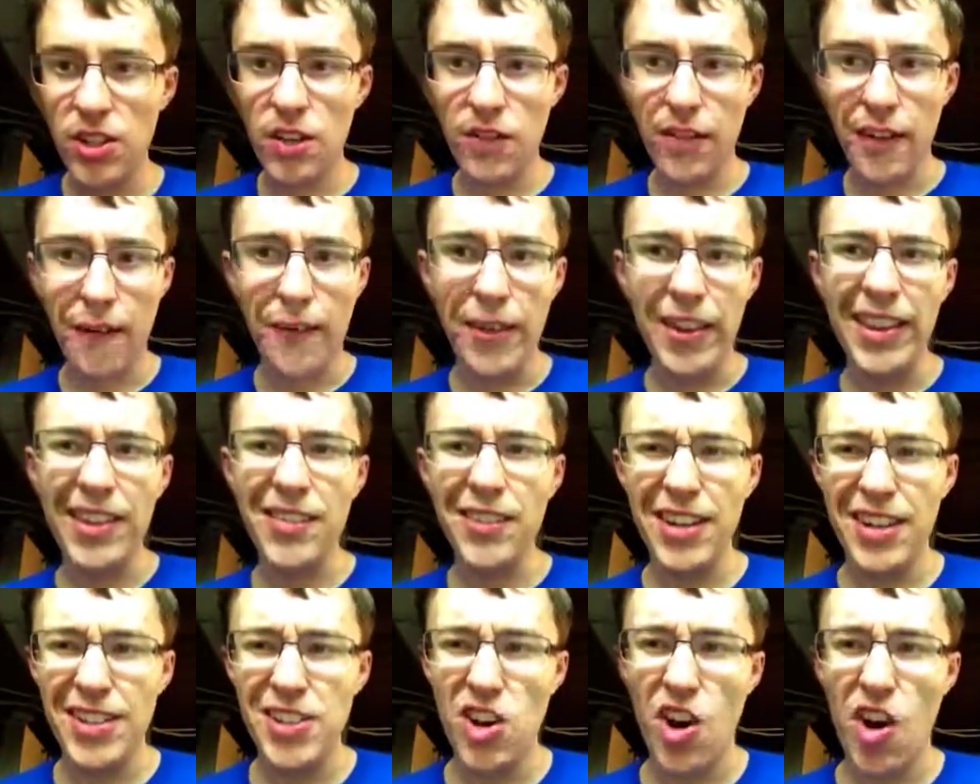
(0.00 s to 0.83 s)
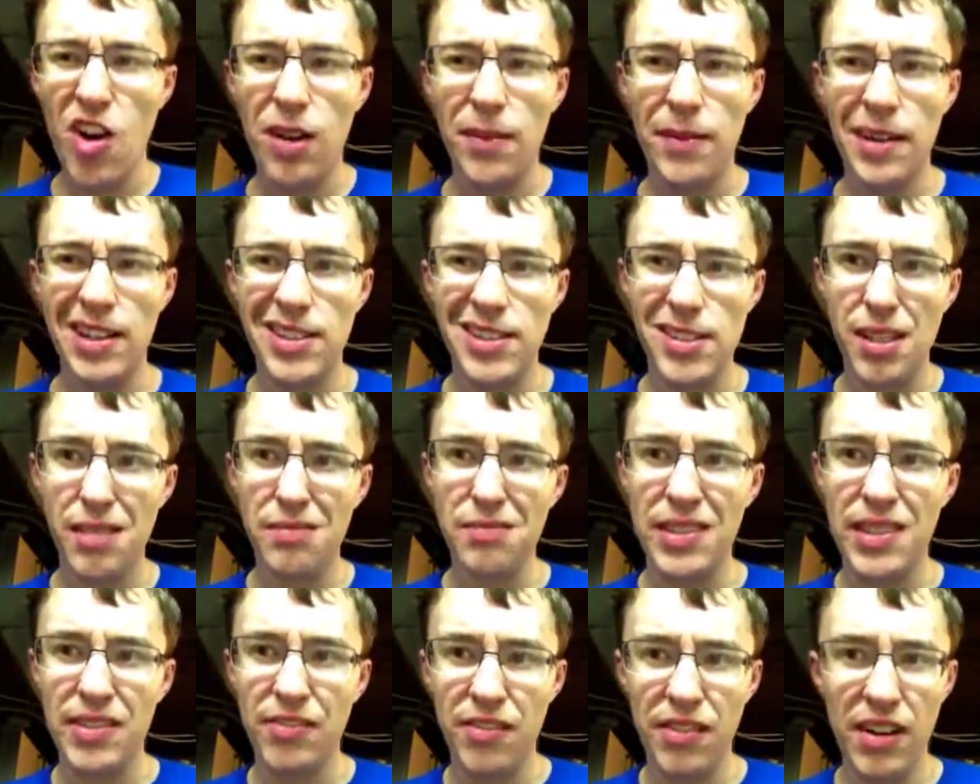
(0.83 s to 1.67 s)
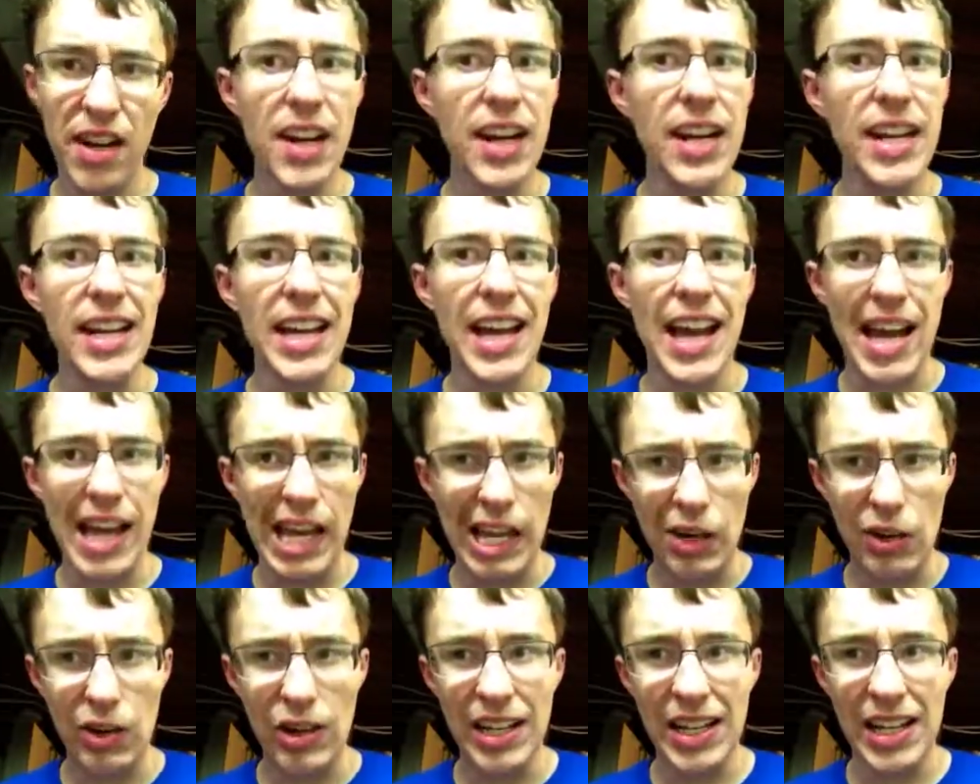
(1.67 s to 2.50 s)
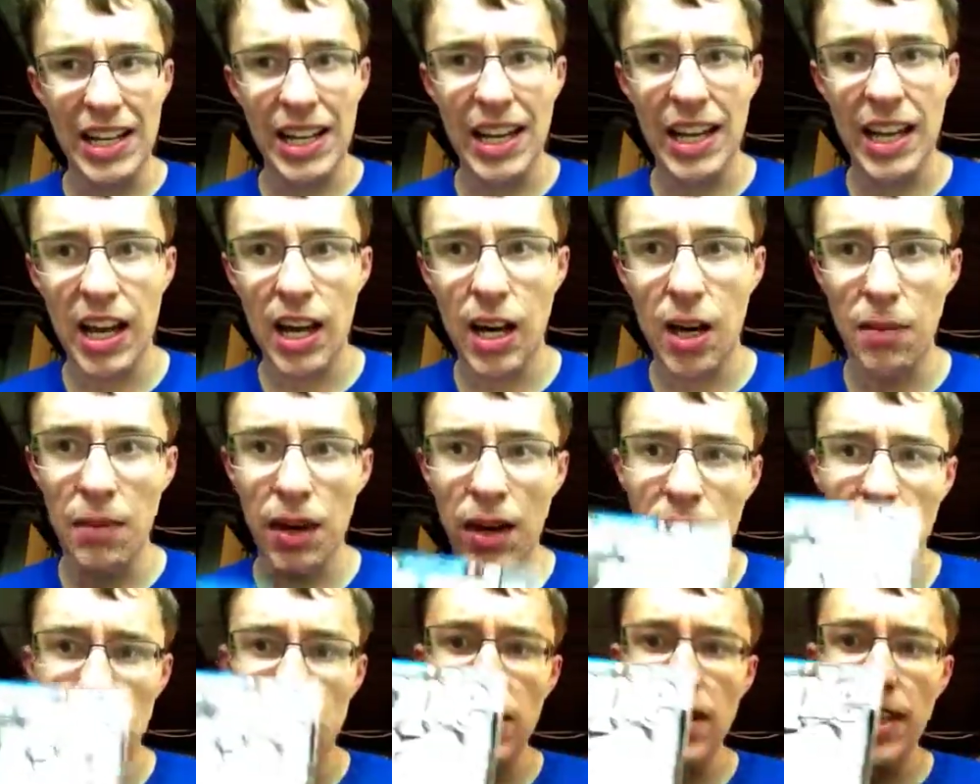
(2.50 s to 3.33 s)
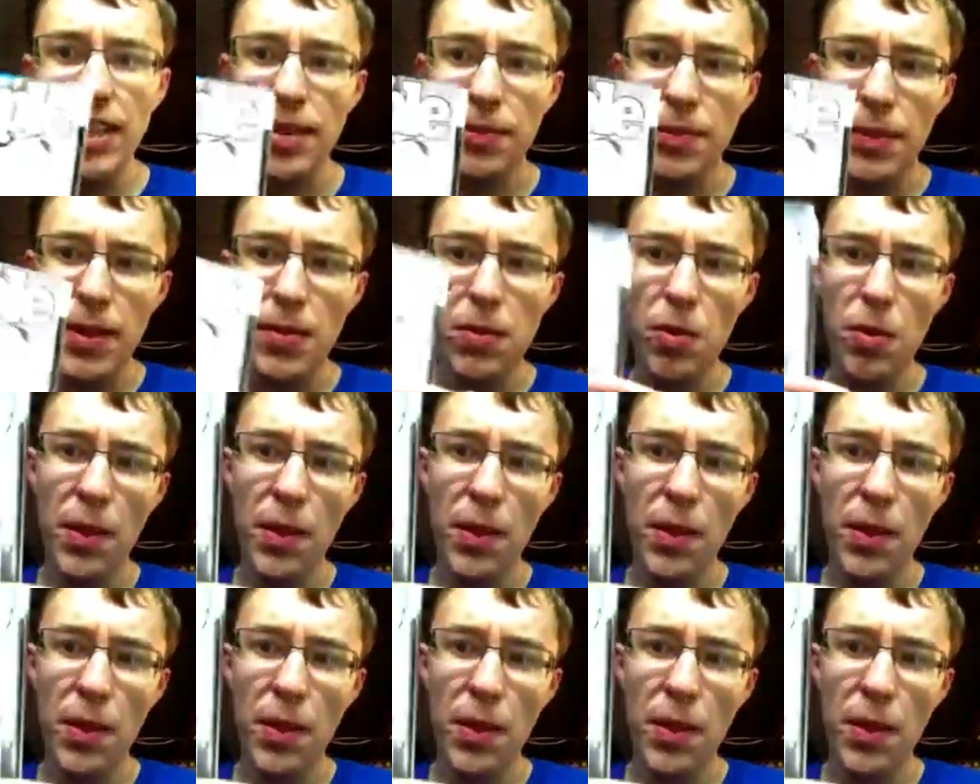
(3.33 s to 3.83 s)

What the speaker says: off, I really want to talk about something very angry. I was reading in People